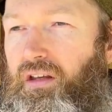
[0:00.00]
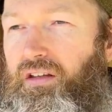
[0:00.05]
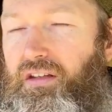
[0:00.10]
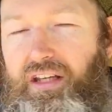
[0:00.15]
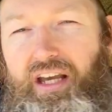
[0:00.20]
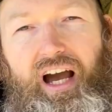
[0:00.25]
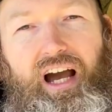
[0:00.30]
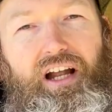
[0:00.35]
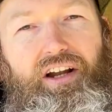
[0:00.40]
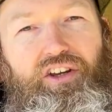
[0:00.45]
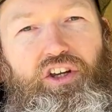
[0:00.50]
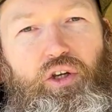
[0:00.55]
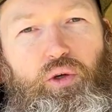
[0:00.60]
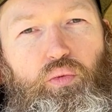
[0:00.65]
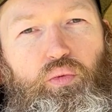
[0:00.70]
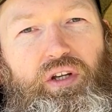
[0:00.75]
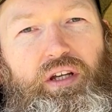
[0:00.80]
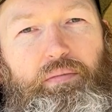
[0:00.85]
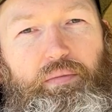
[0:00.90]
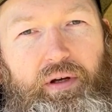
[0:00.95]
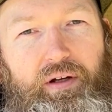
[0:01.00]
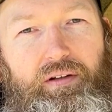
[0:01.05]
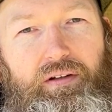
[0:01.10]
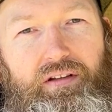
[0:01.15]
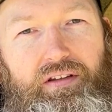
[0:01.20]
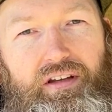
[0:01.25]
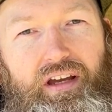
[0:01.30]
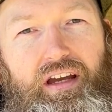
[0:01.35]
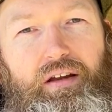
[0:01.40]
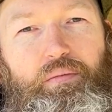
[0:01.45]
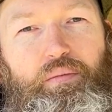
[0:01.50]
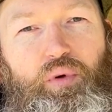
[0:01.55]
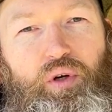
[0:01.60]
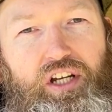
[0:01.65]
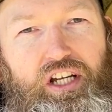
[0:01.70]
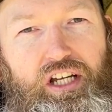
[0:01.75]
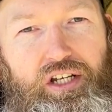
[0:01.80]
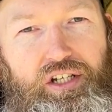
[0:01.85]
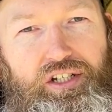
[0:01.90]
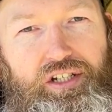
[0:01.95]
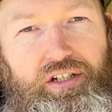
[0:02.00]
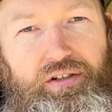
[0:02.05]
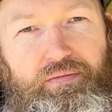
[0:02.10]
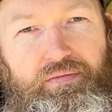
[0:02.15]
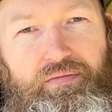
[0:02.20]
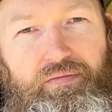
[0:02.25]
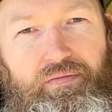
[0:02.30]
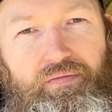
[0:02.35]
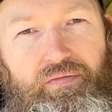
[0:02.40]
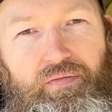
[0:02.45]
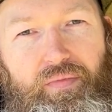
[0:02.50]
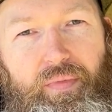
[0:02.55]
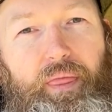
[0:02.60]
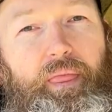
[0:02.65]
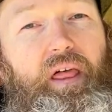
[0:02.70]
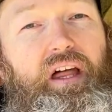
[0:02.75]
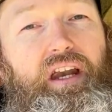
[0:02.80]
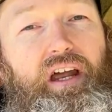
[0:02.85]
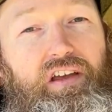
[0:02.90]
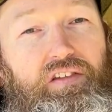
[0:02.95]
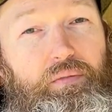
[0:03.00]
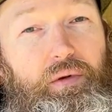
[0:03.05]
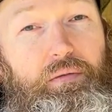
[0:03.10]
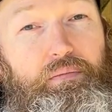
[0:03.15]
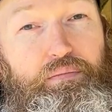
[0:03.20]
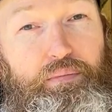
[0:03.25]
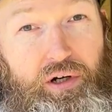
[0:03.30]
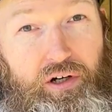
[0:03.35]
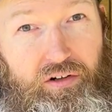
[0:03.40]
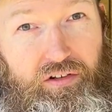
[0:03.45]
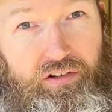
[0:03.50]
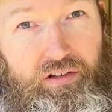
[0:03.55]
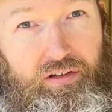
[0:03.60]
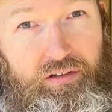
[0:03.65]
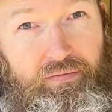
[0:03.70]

Can you rebuild a bridge that has been burnt?